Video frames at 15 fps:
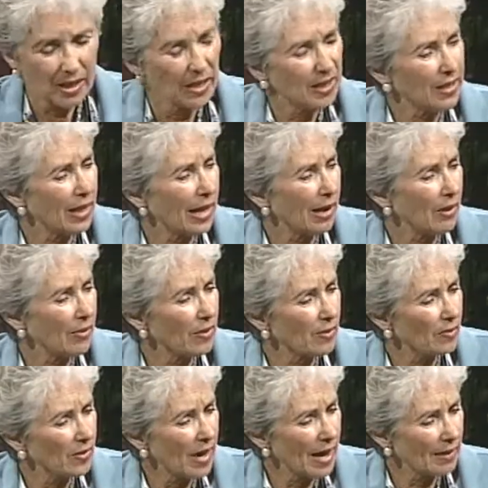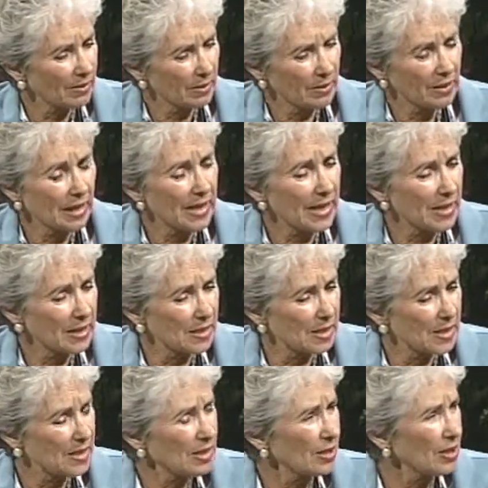Now, that lake is
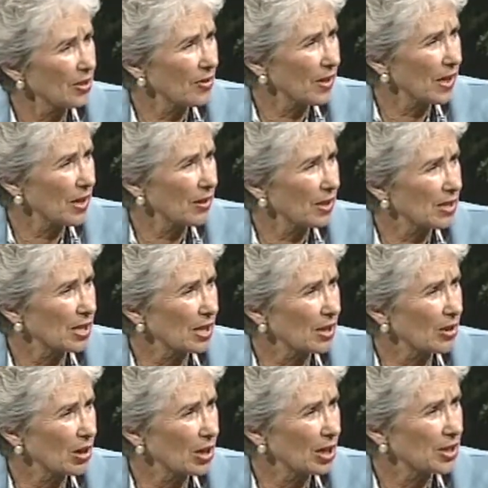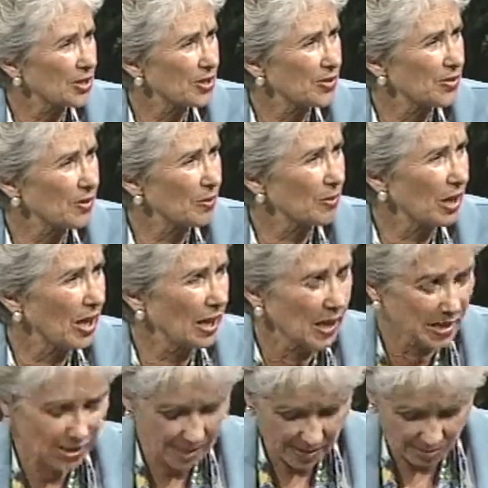still there. It's across from the
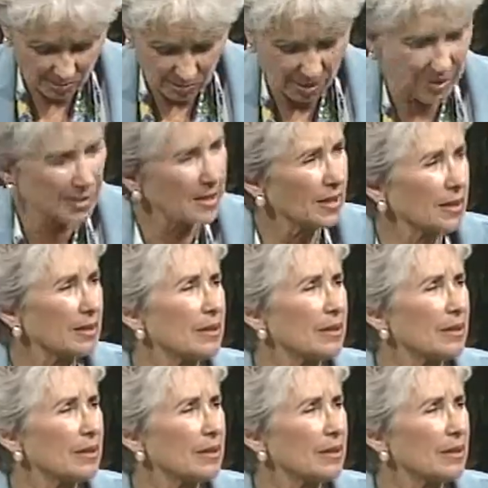high school, isn't it?